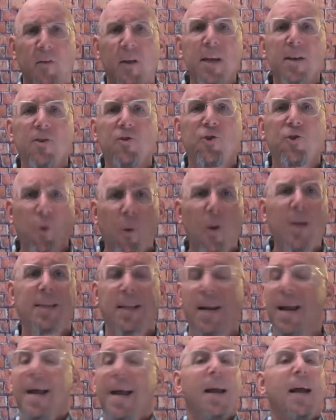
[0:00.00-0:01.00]
He enjoys
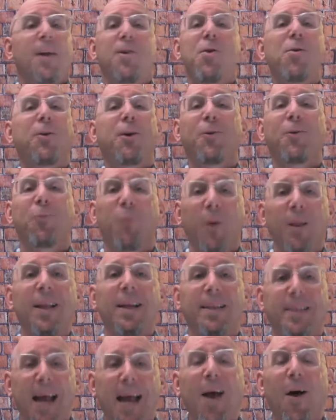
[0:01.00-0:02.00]
it. And you could
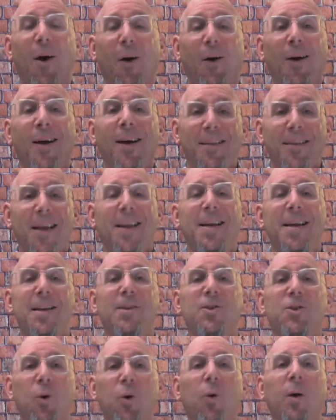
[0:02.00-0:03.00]
really tell that he
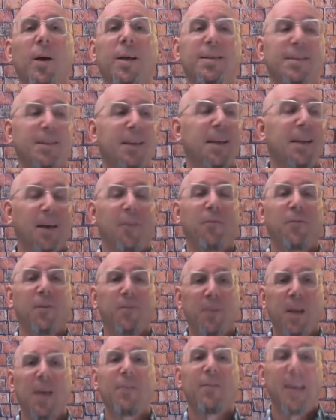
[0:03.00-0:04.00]
enjoys the gift
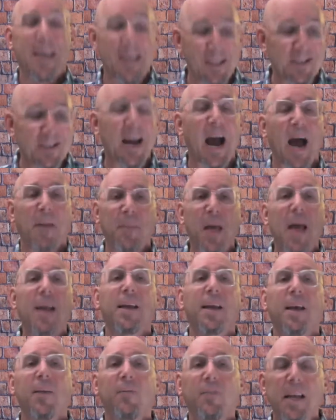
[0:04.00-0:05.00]
of giving. He's got that
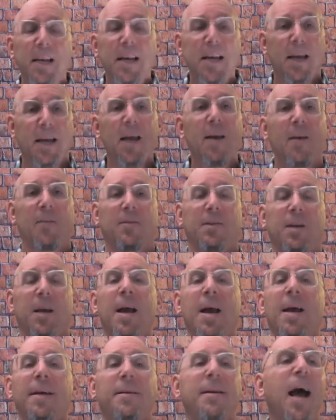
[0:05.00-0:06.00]
gift and he gives.
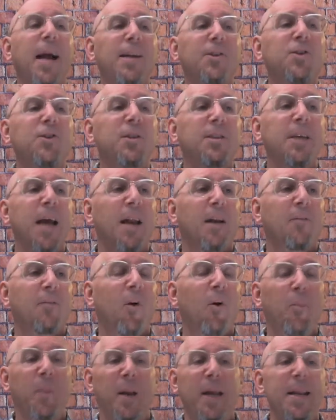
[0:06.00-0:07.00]
Not just out of
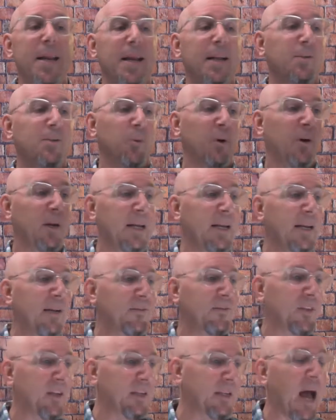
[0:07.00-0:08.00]
obedience where he
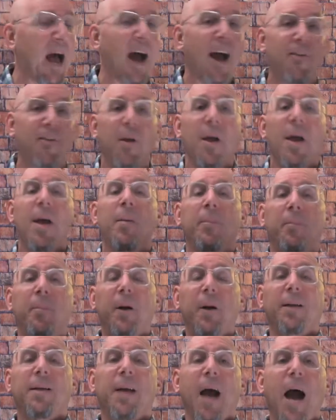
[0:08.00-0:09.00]
gives the tithe,
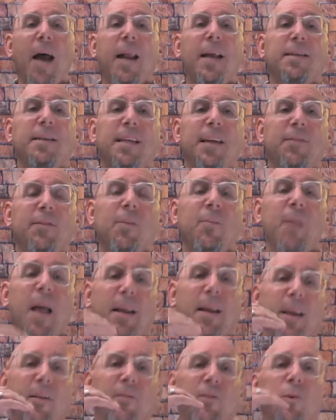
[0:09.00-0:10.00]
but God has given him
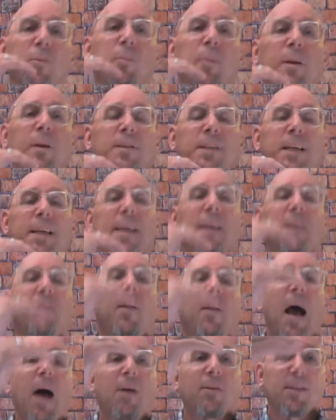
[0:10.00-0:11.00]
that gift to
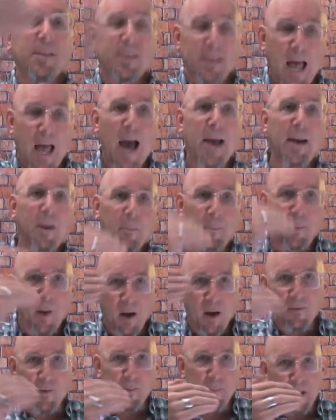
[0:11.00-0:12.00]
give outside,
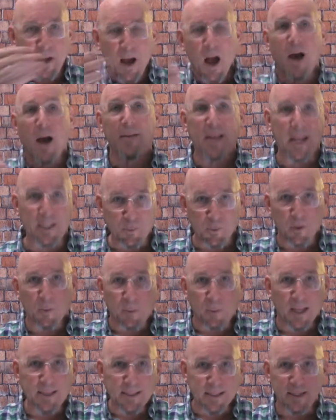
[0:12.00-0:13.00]
above and beyond. That's where the
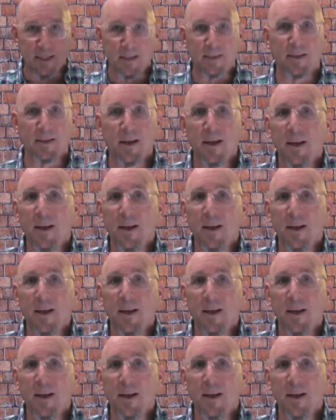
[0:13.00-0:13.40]
blessing is.